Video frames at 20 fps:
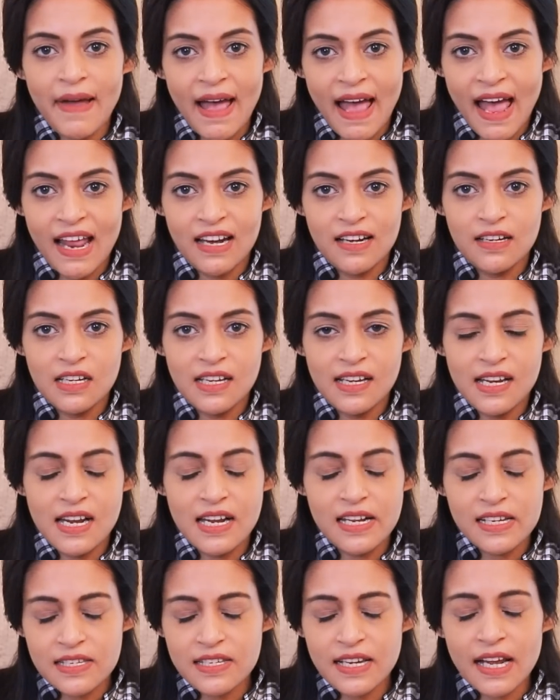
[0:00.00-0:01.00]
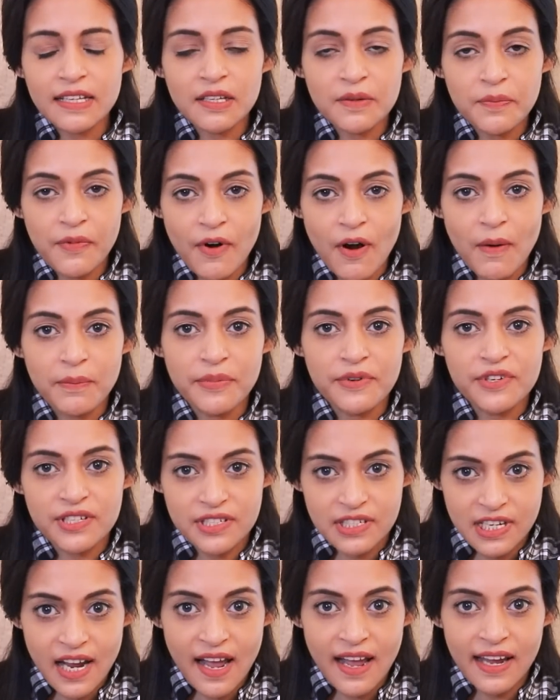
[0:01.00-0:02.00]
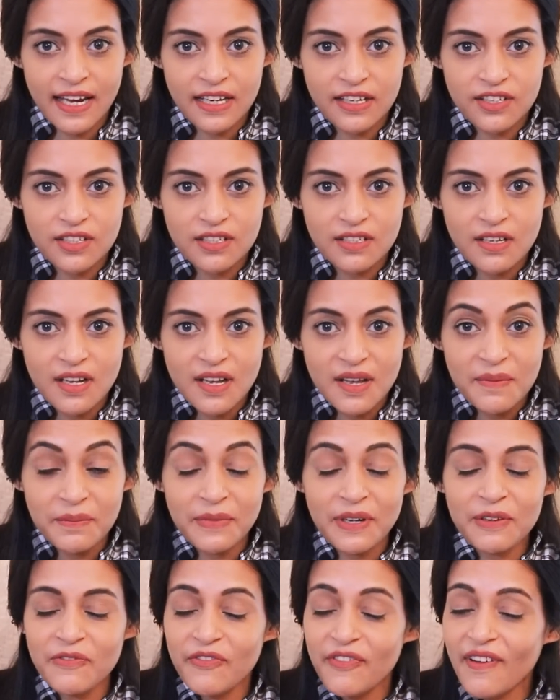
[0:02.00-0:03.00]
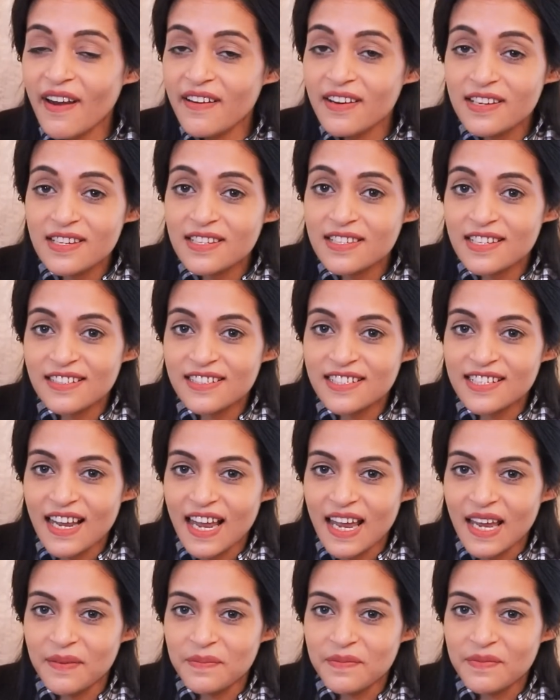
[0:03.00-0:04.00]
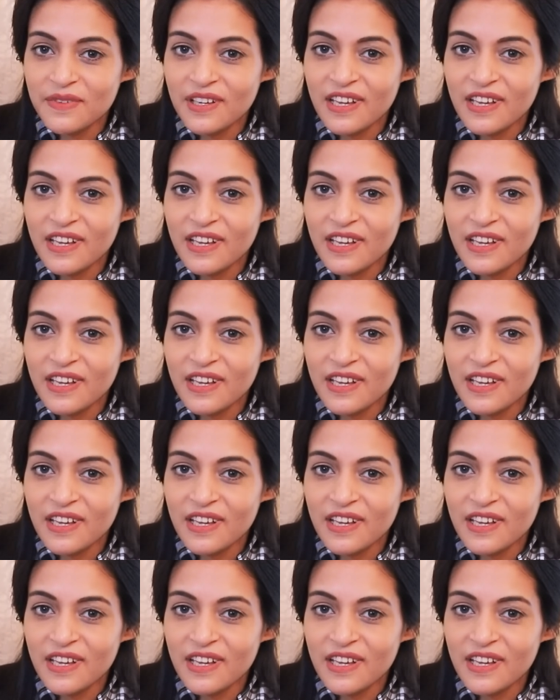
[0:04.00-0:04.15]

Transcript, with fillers: Man, is that the proper diet? But where is the time?